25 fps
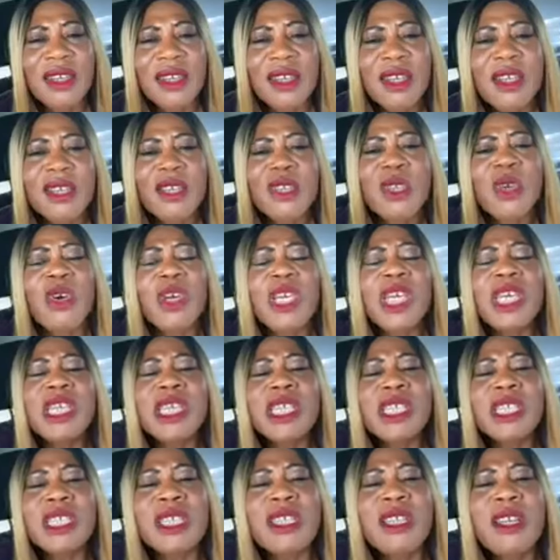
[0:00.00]
So
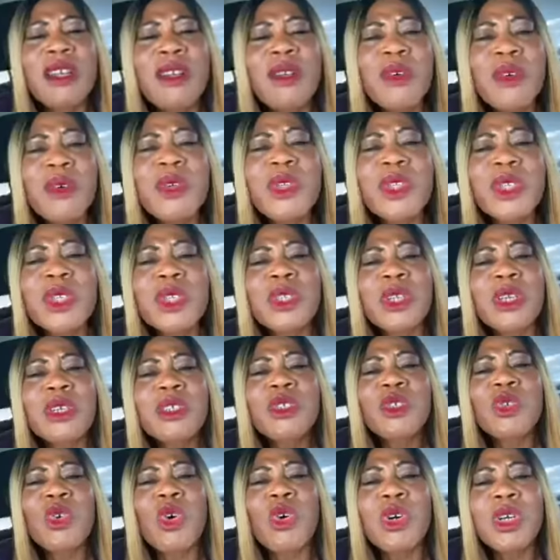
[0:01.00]
it looks
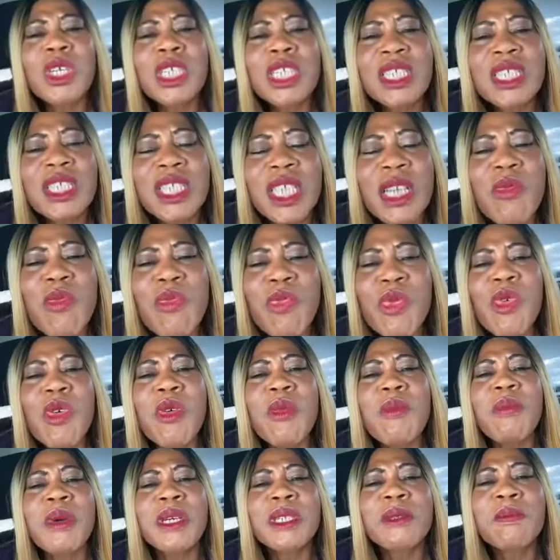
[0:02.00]
so
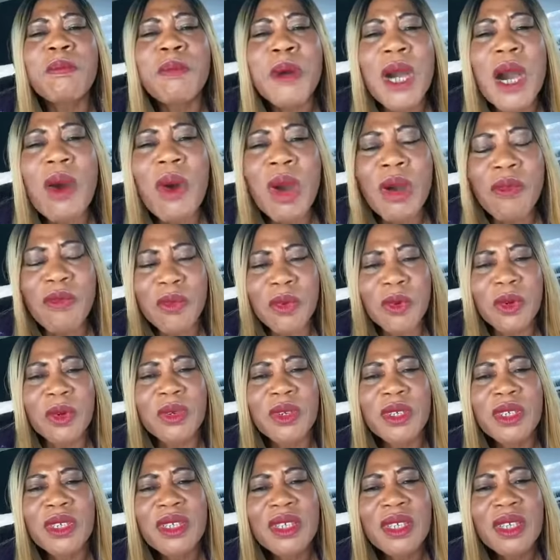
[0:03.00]
simple but powerful.
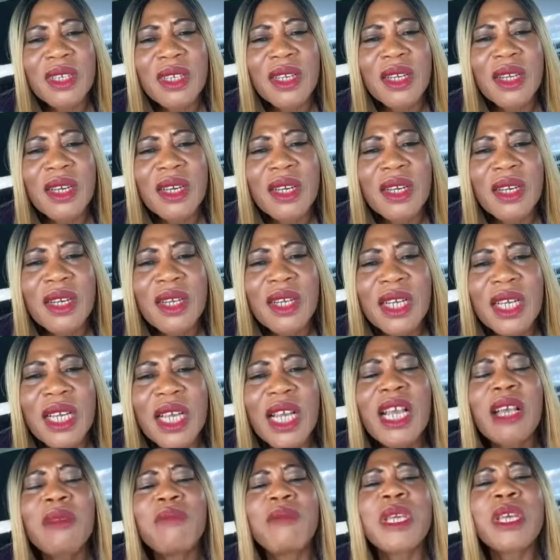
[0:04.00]

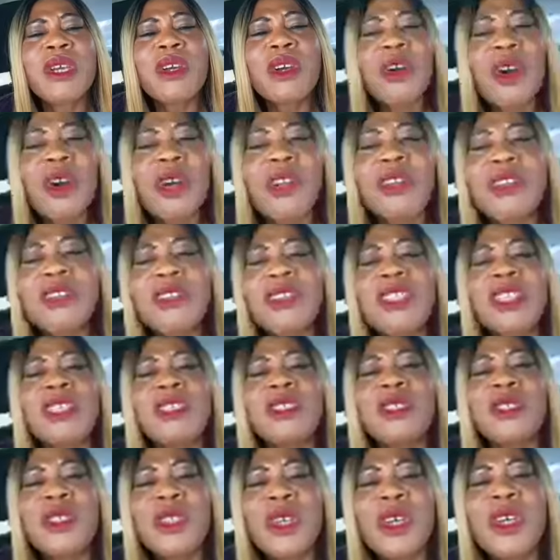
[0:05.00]
Because the
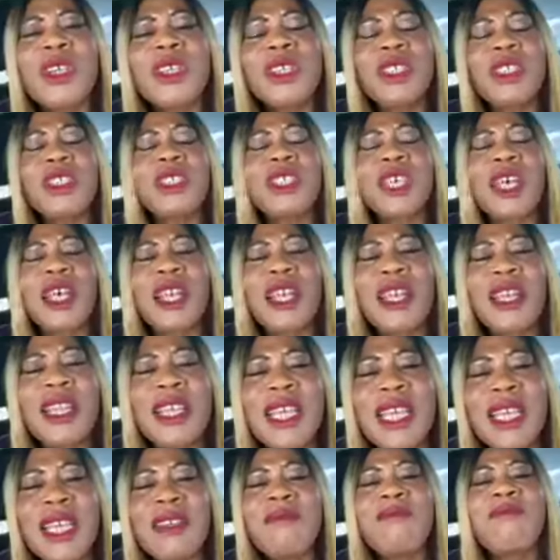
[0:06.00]
just shall
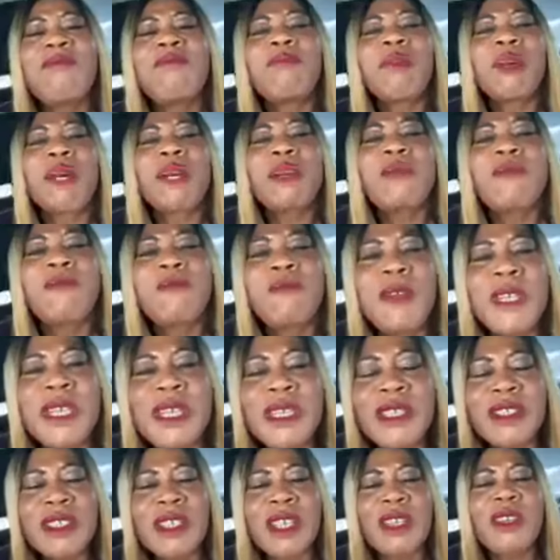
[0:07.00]
live by
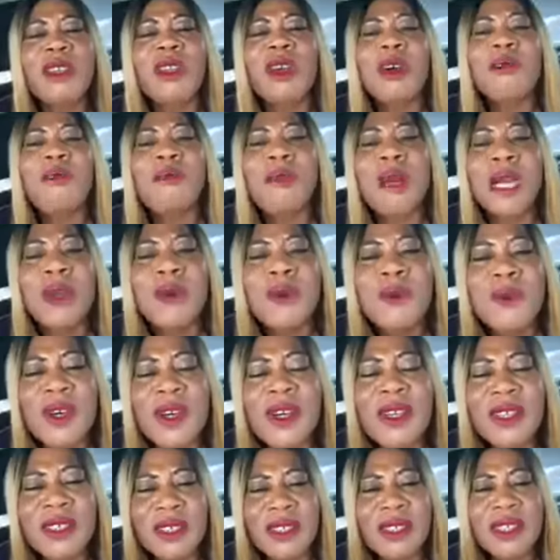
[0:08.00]
faith, not by
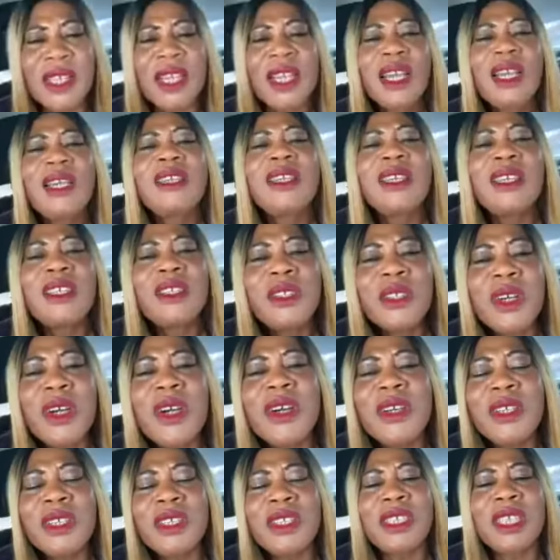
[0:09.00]
works. The
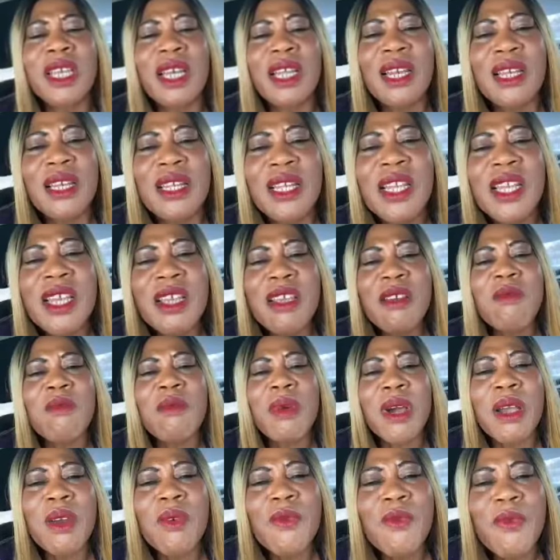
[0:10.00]
just shall live
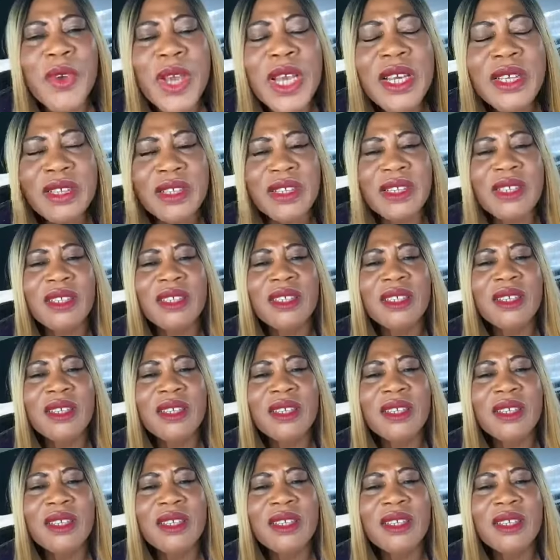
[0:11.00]
by faith.